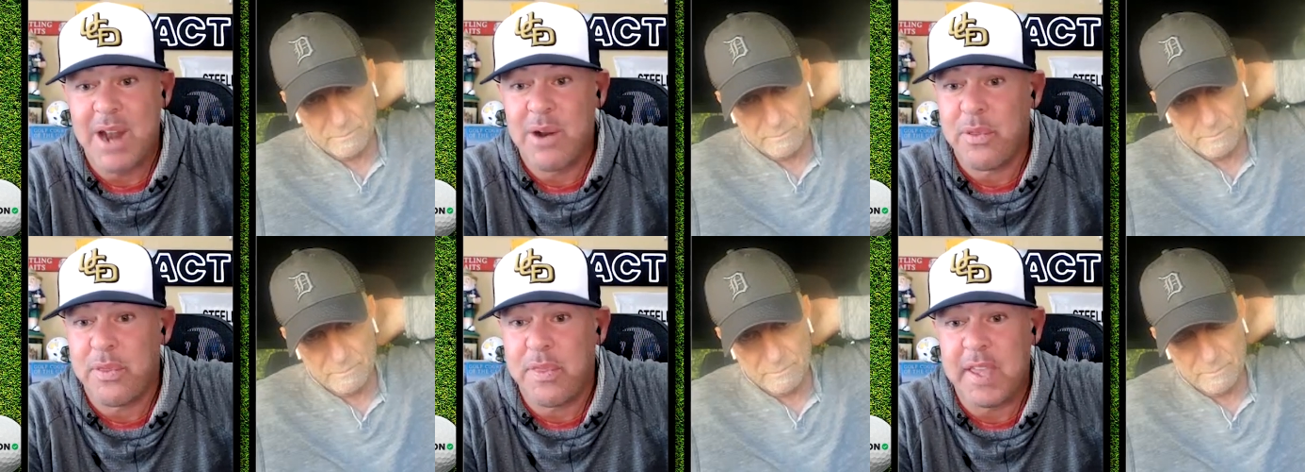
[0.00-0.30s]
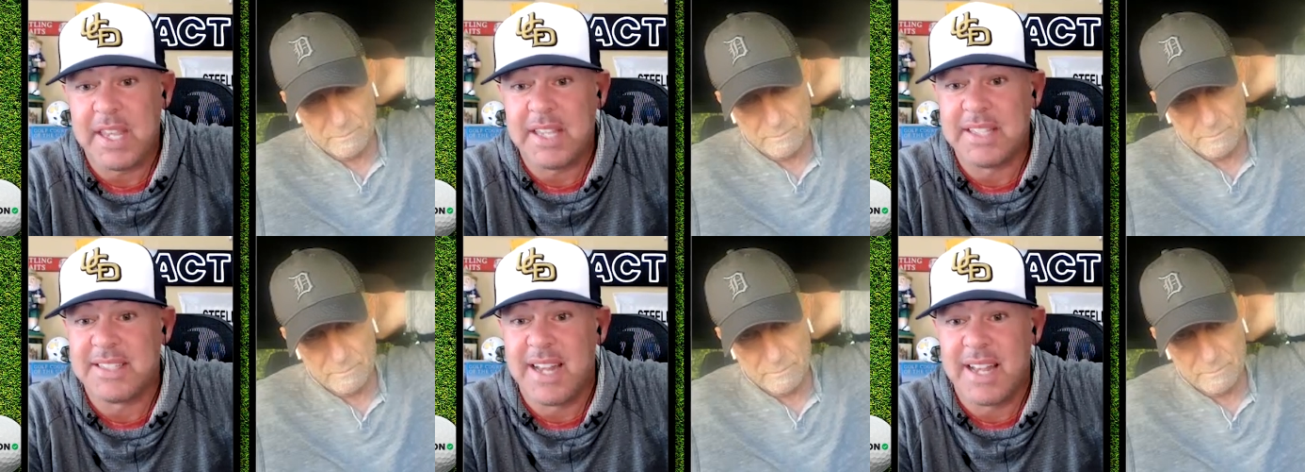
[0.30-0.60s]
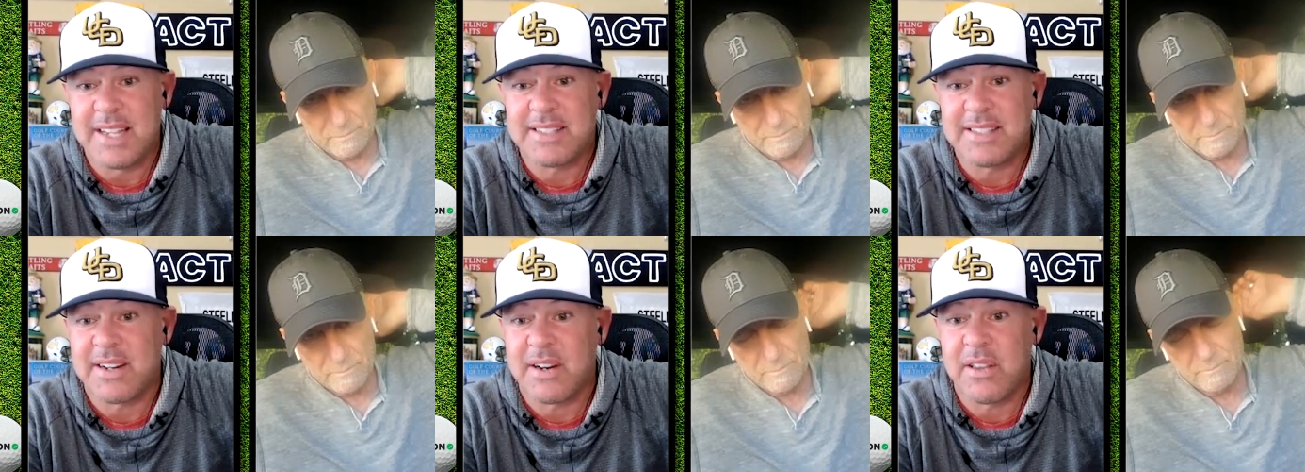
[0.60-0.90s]
Speaker 1: don't think is
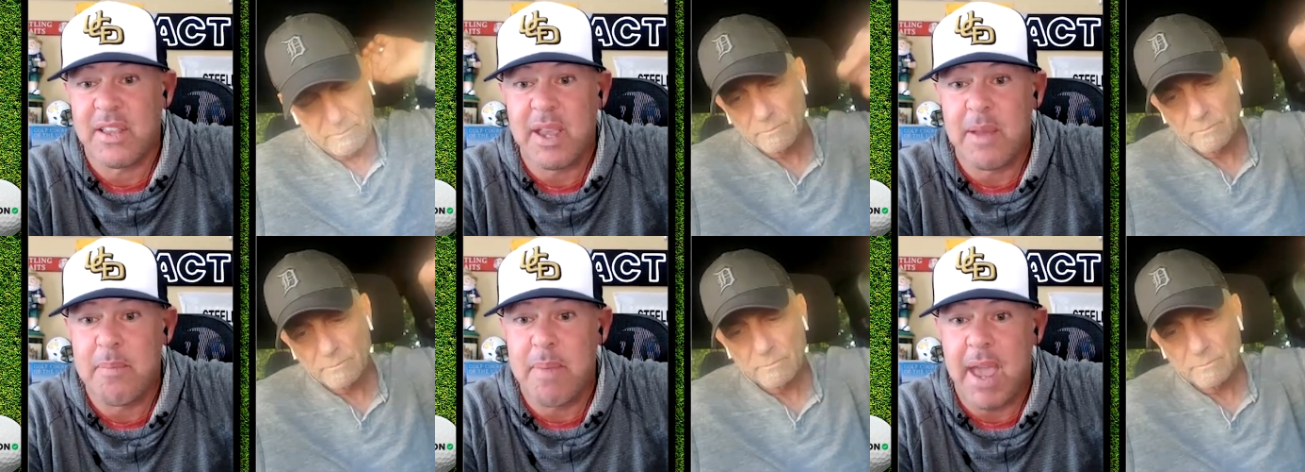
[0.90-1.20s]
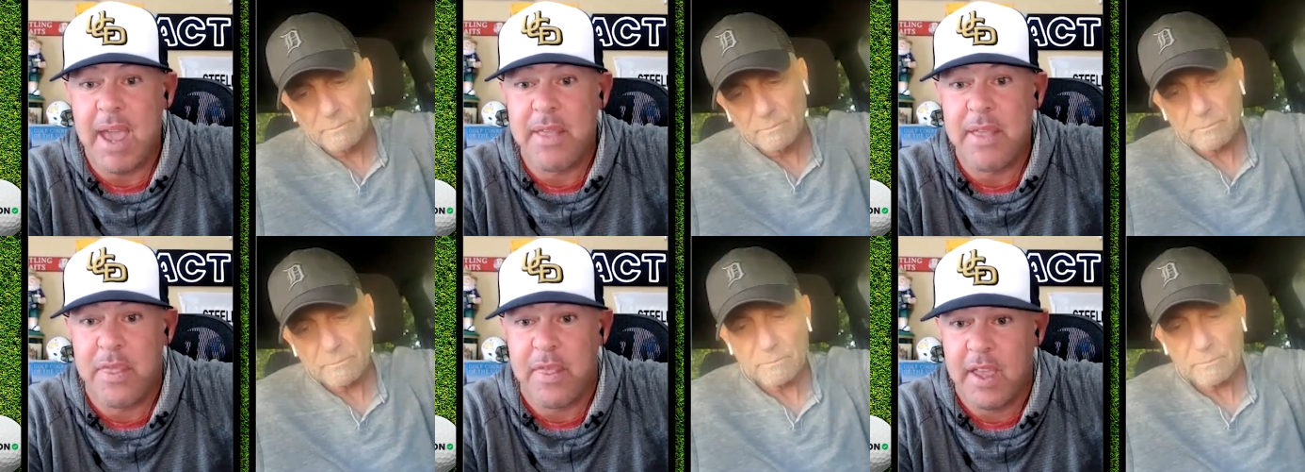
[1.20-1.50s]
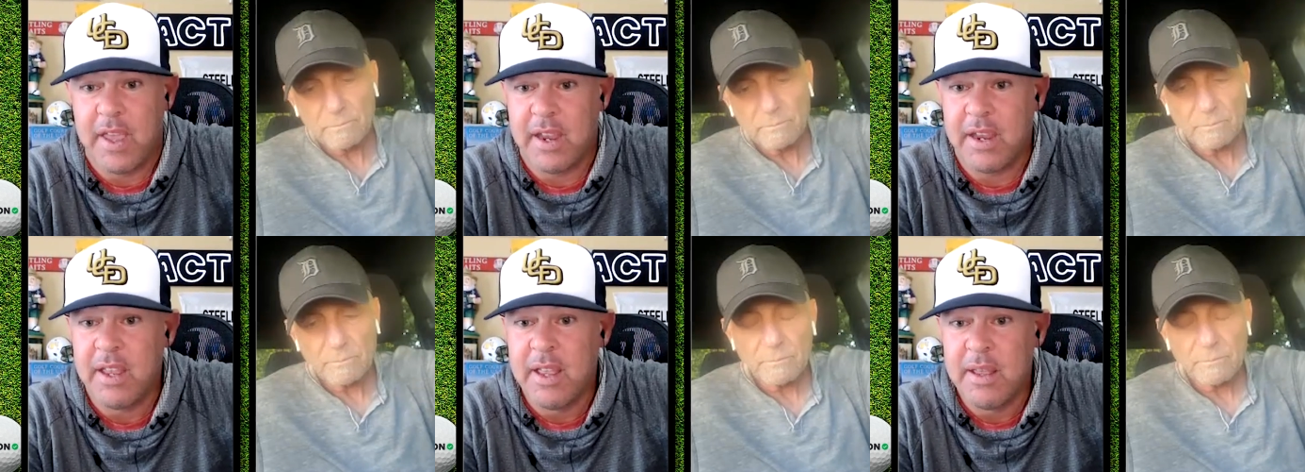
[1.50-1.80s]
necessarily a bad
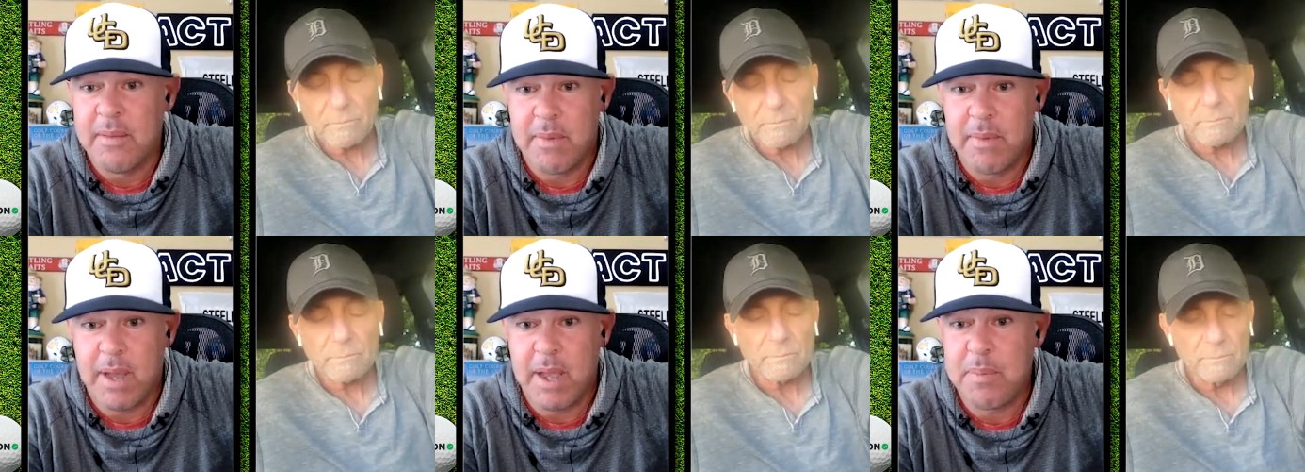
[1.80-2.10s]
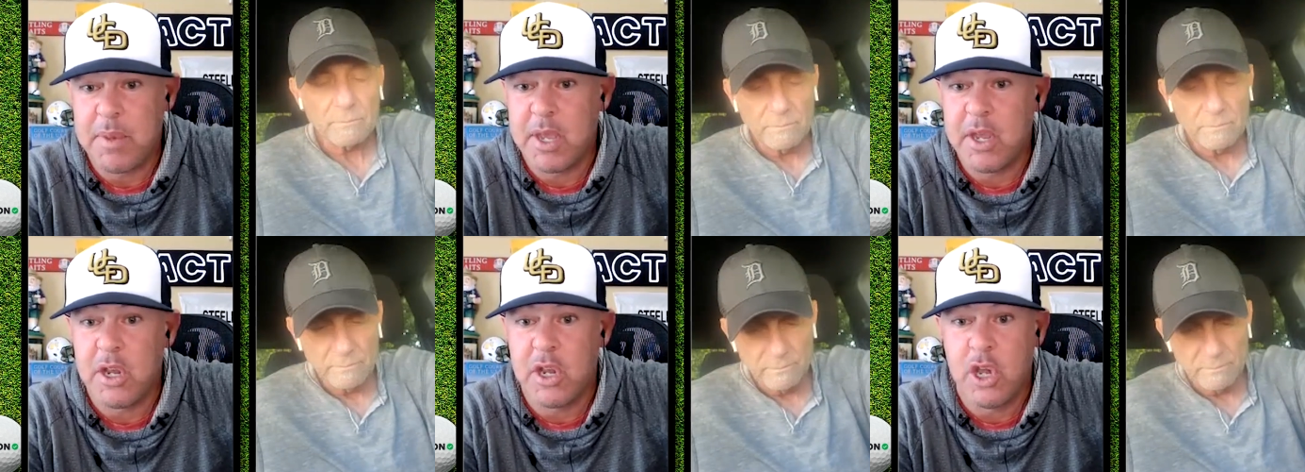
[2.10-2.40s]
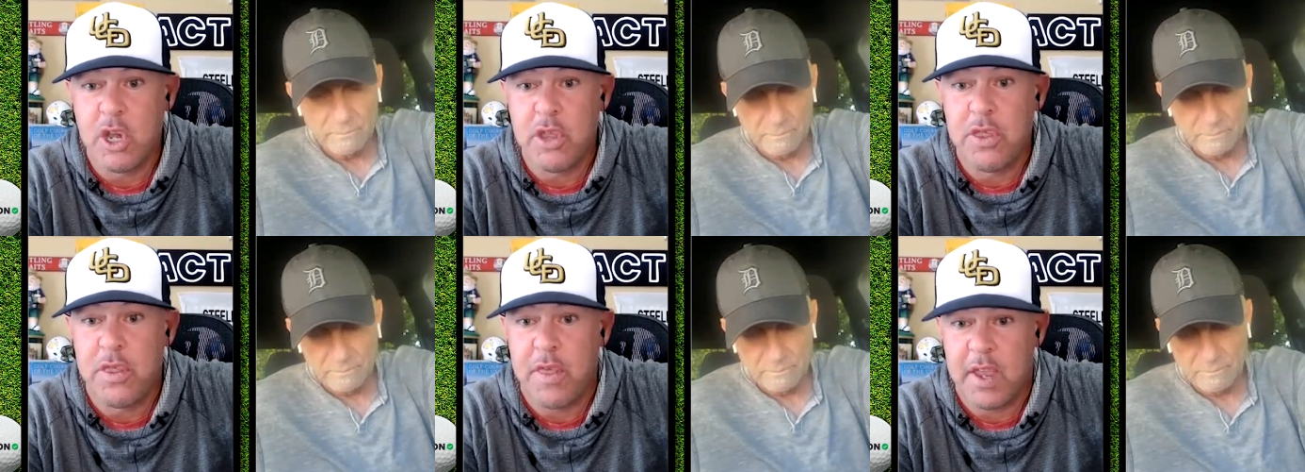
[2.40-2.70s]
thing. Might be a
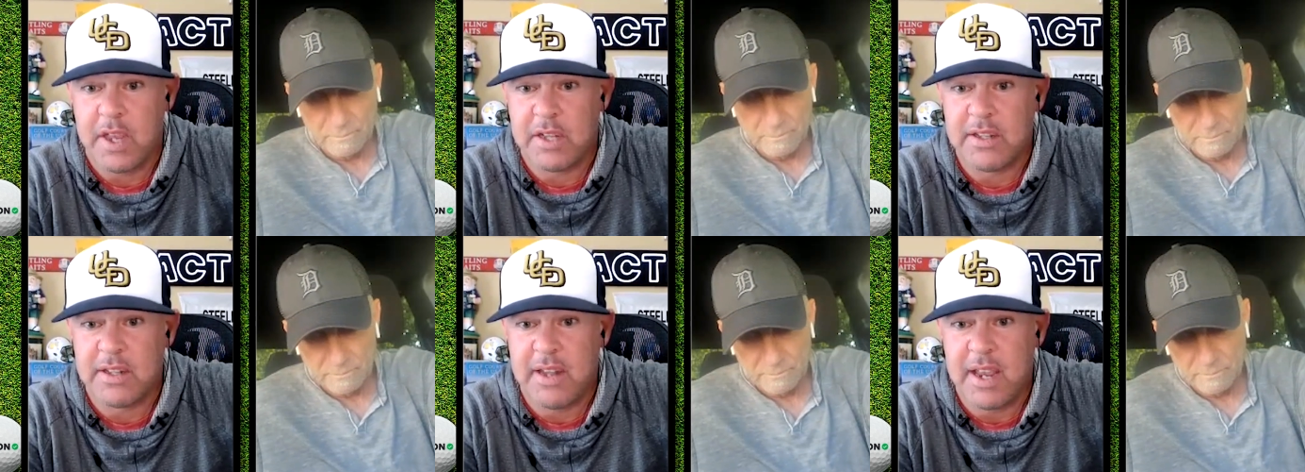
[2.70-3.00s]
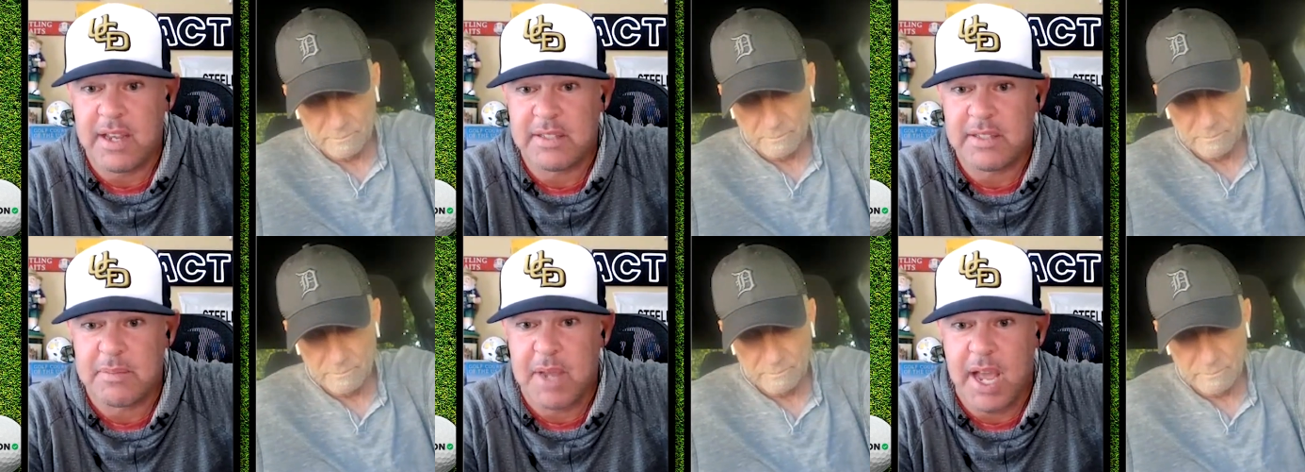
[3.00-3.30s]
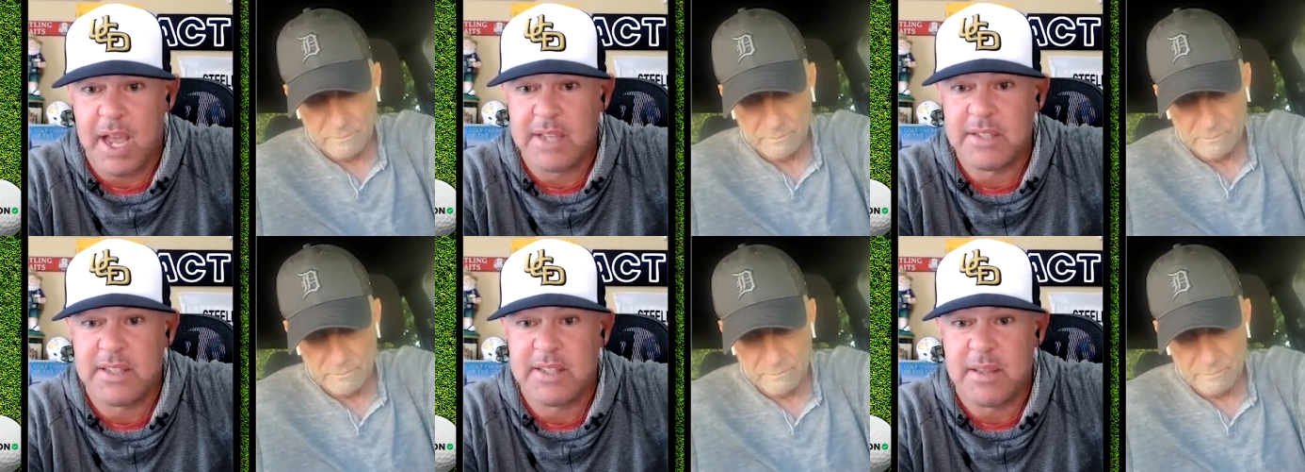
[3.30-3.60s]
good thing to take some
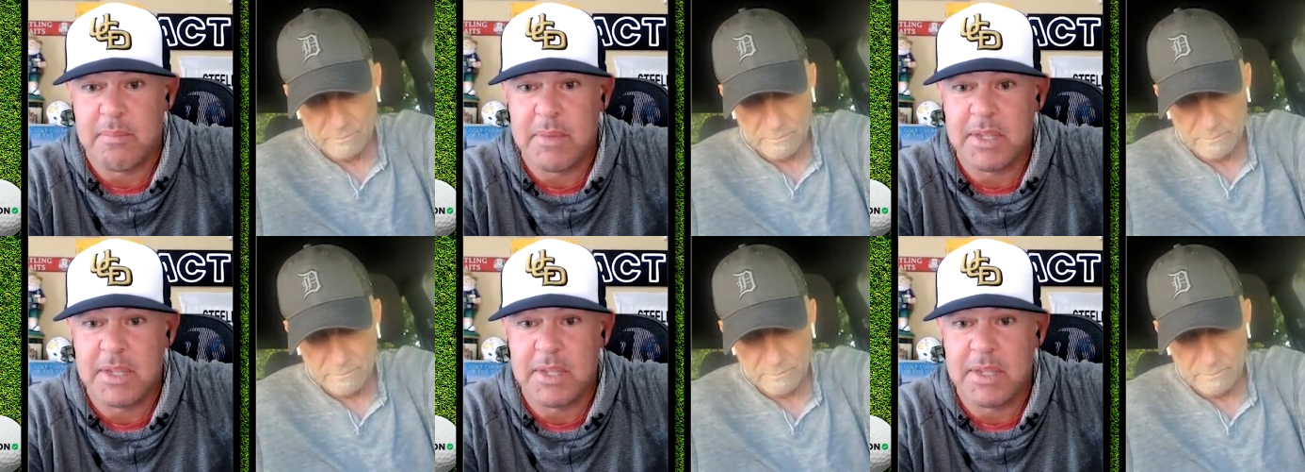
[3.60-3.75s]
guys that